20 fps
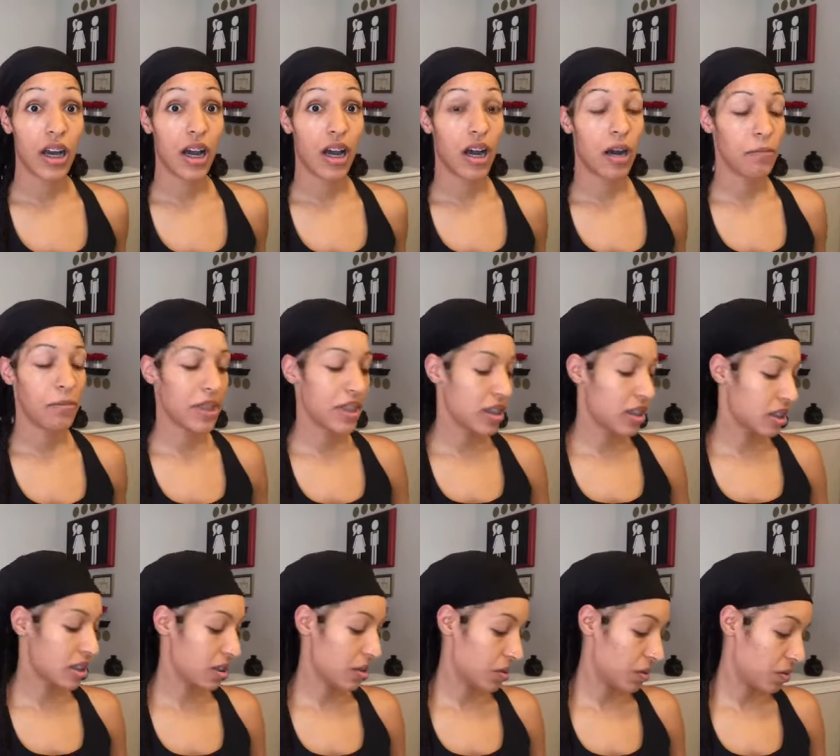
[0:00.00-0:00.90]
Um, and
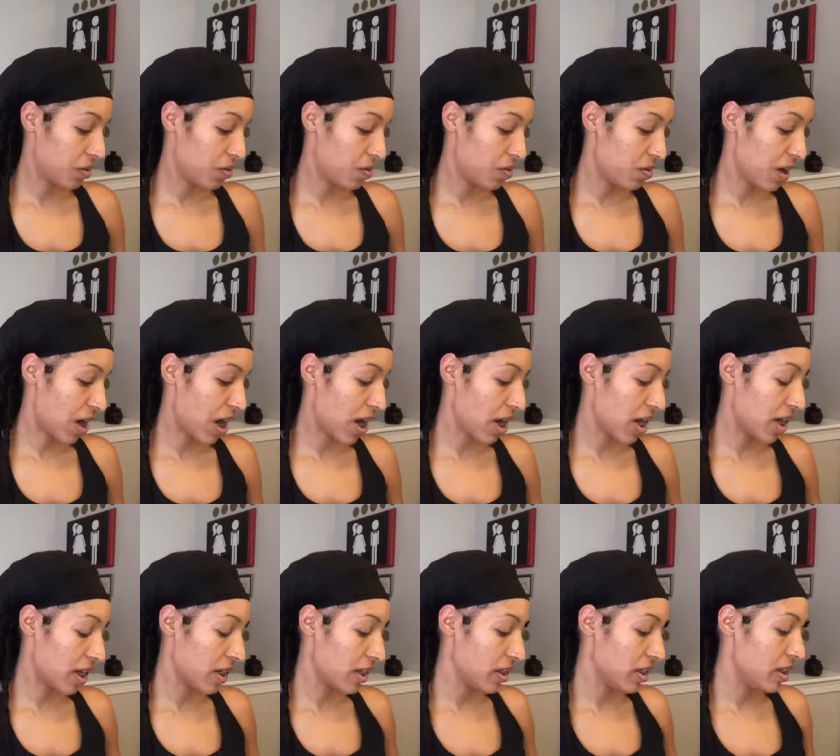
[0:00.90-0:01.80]
so
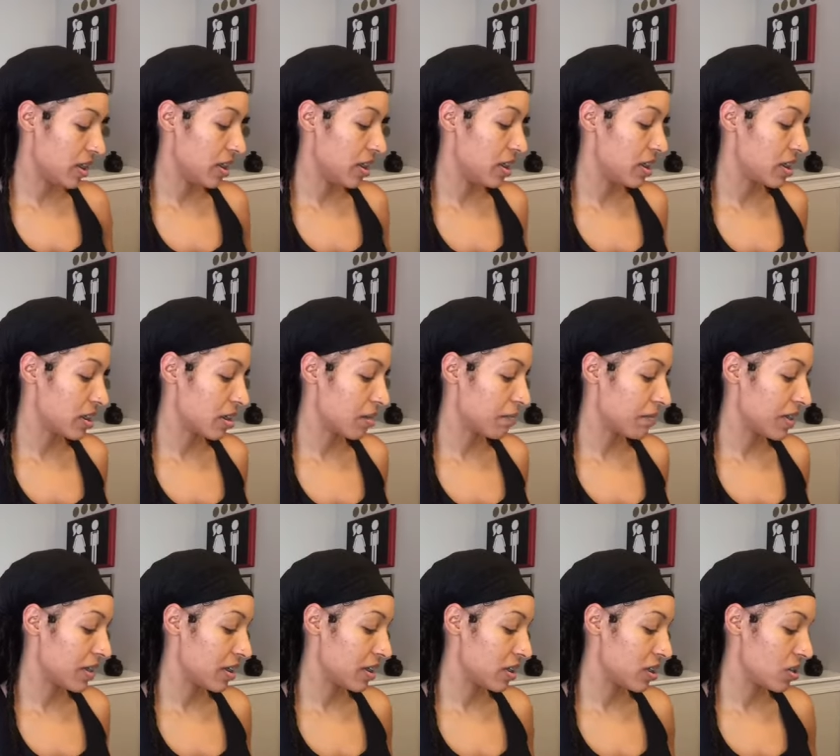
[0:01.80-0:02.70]
I need
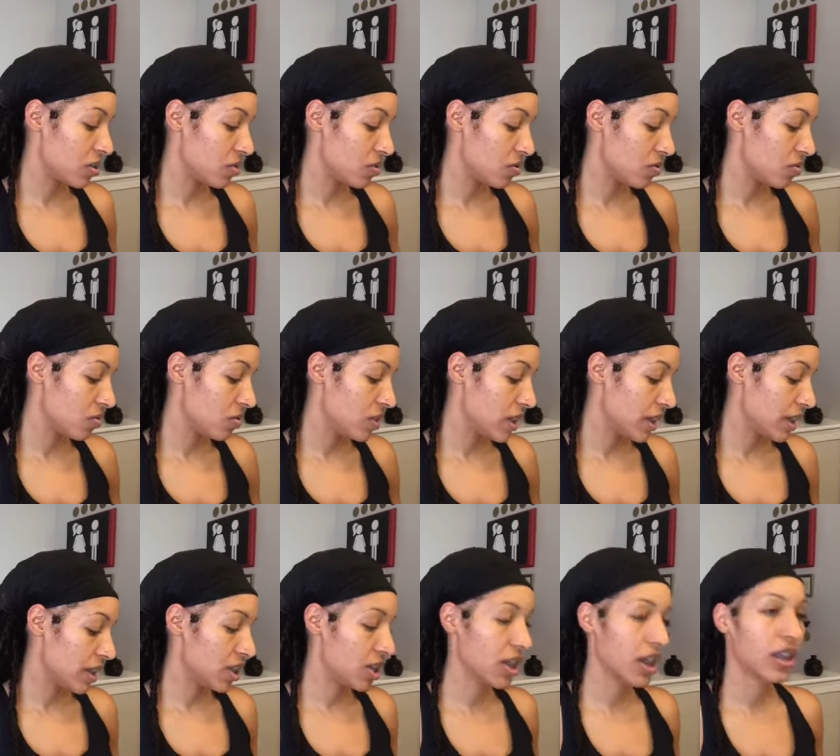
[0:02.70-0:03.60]
something to
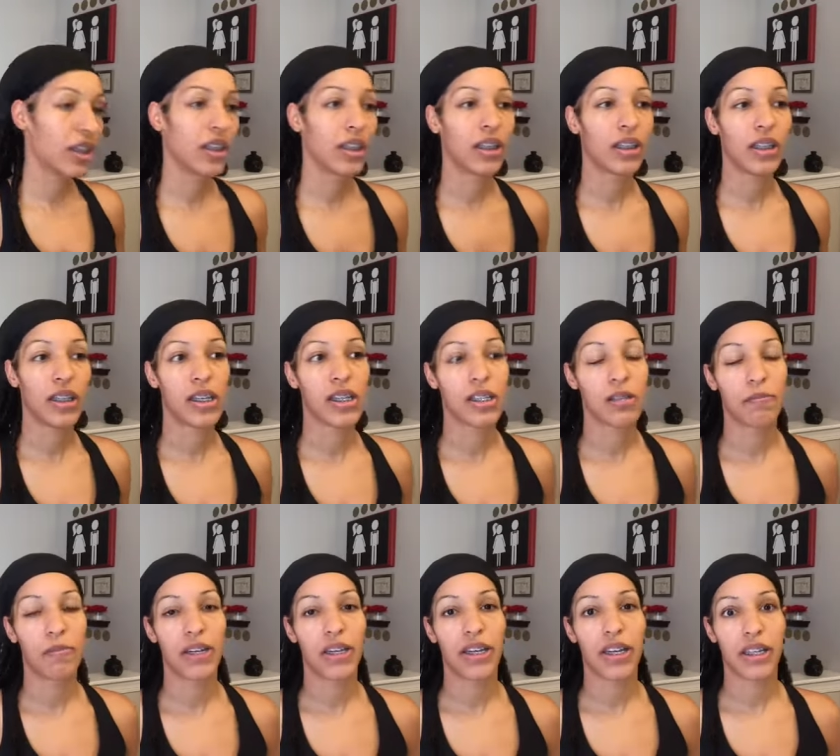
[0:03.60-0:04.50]
gently cleanse,
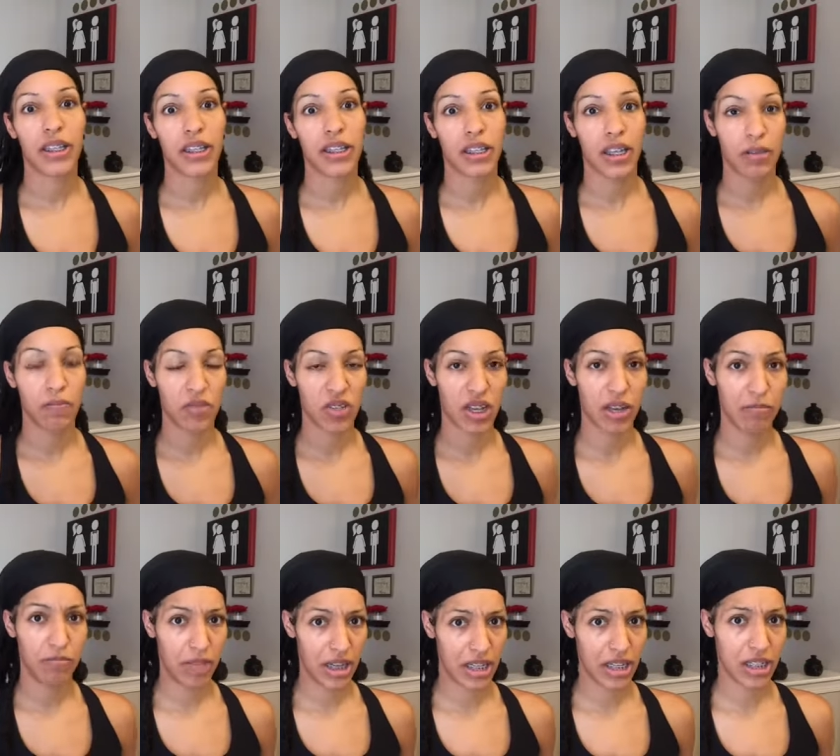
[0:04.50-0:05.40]
but at the same
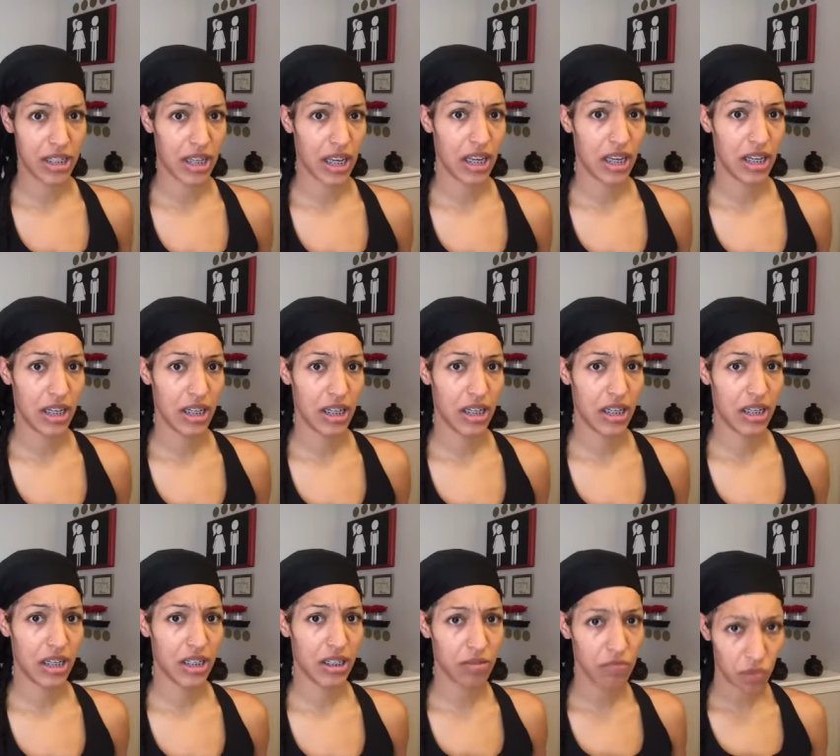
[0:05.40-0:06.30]
time maintain
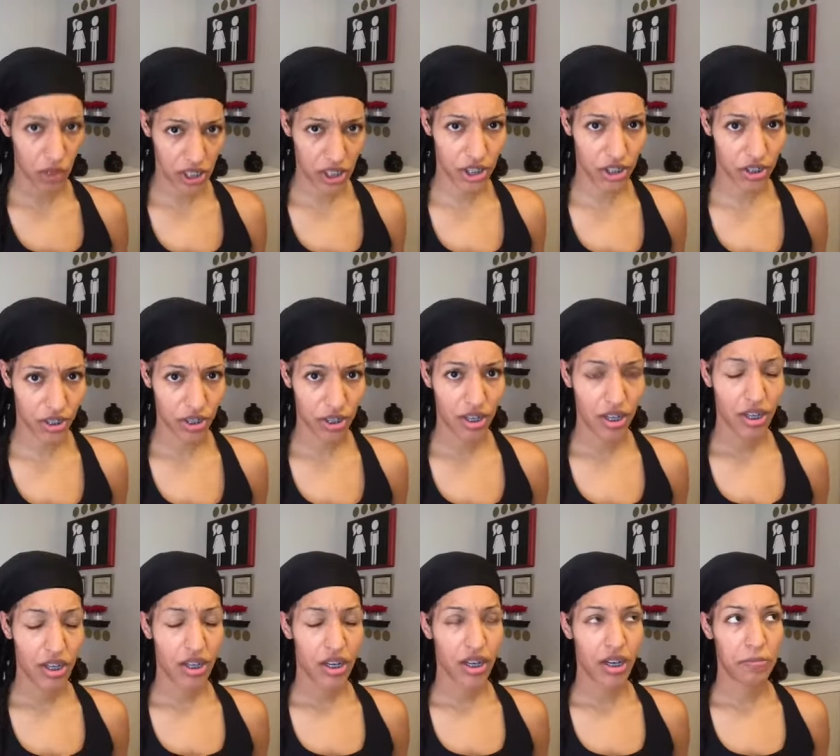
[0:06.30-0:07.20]
the moisture.
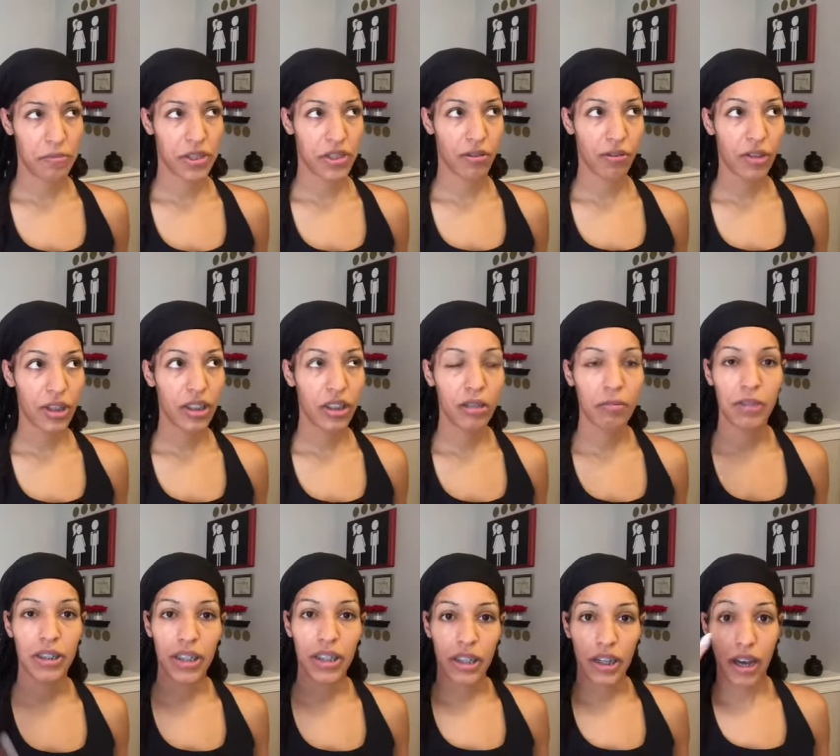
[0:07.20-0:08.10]
Um, it's oily,
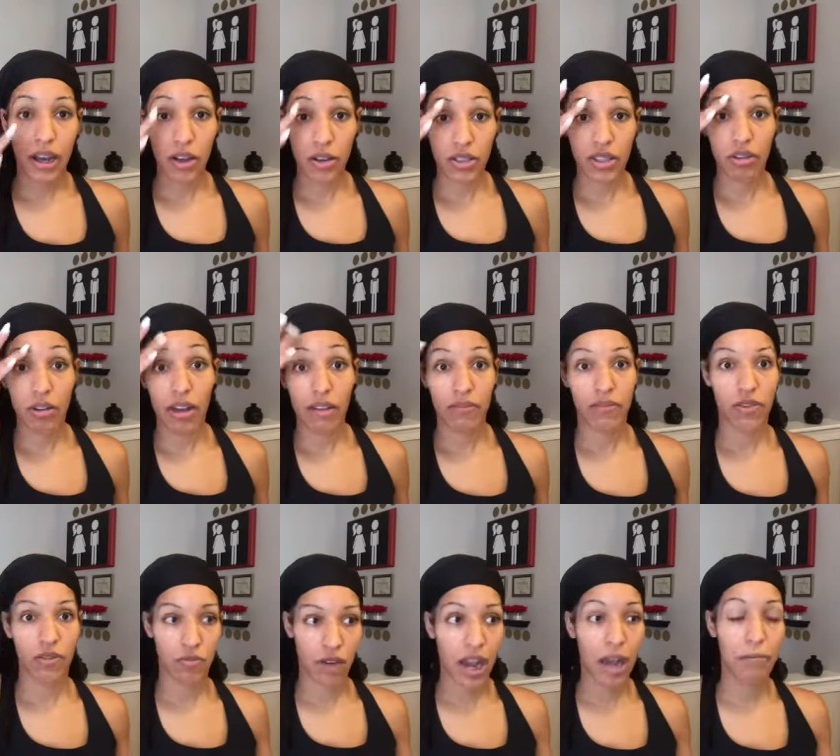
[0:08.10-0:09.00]
but then I also have
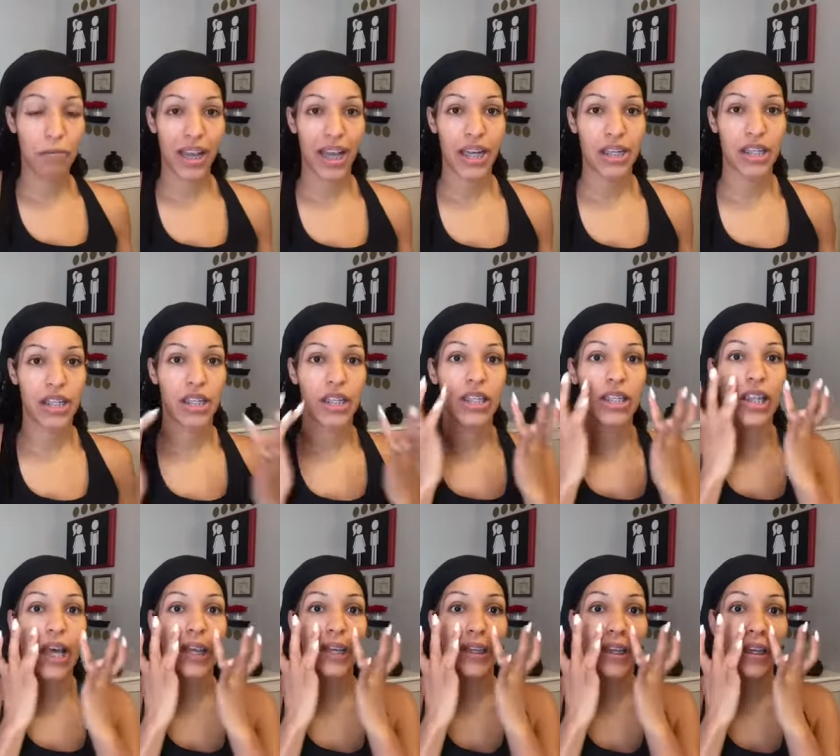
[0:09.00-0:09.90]
dry patches
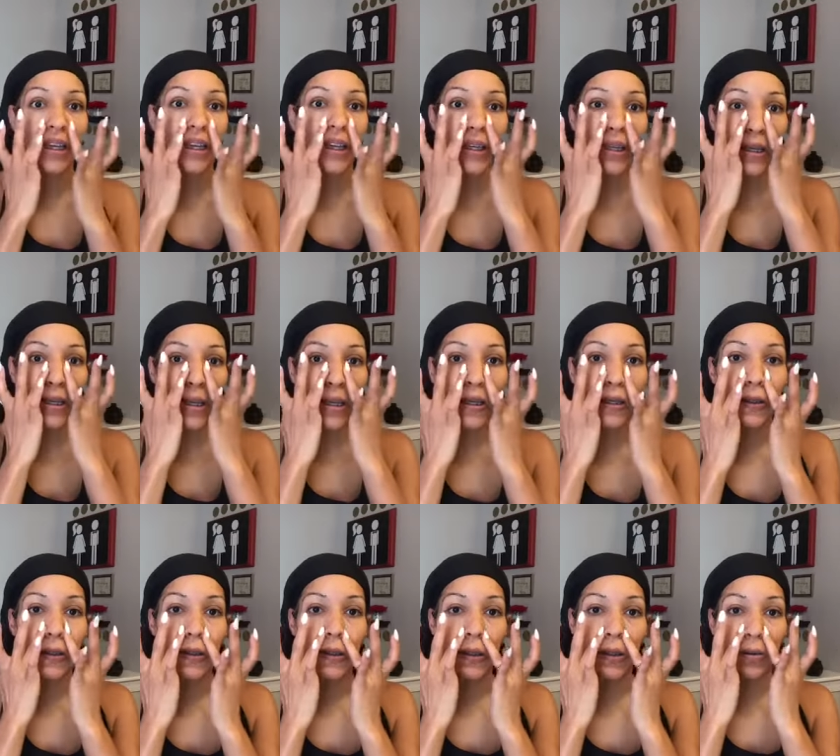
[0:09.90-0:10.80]
like in
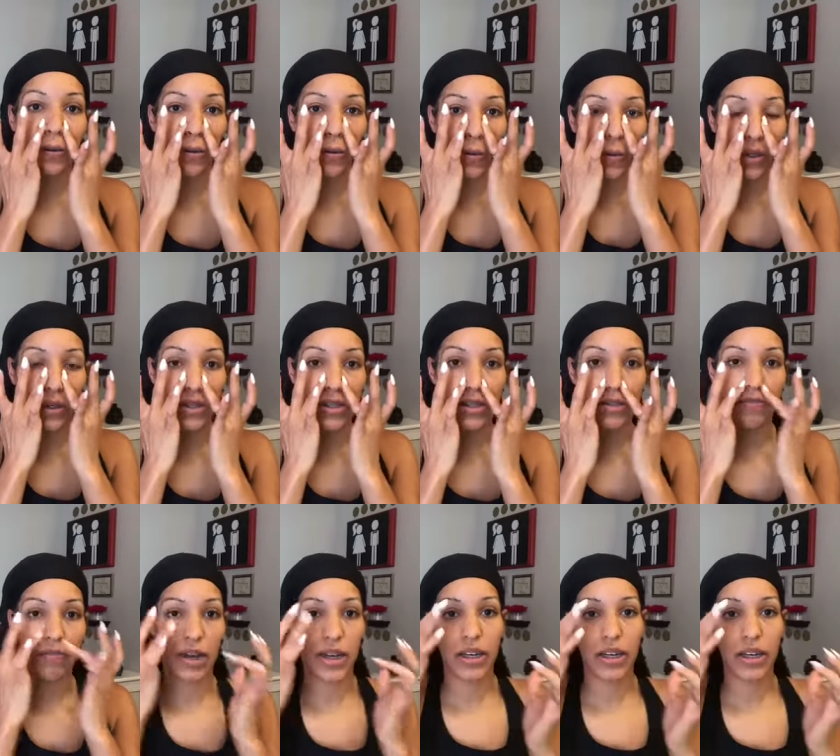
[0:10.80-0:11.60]
the corners of my